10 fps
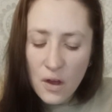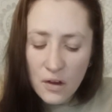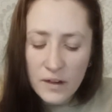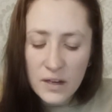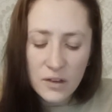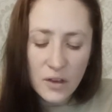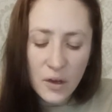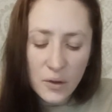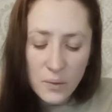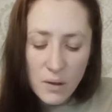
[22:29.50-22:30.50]

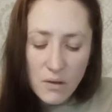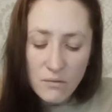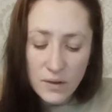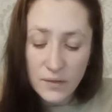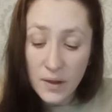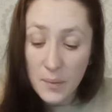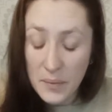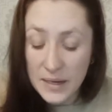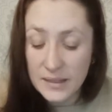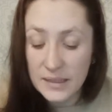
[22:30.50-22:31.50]
Orinoco River
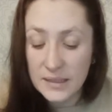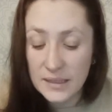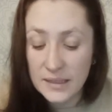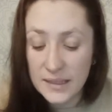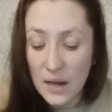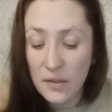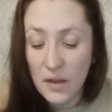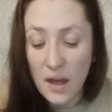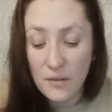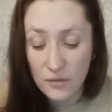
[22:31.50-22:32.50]
basins in
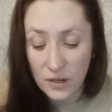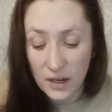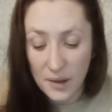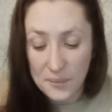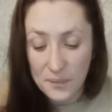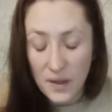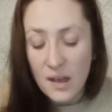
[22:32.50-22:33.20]
South Africa.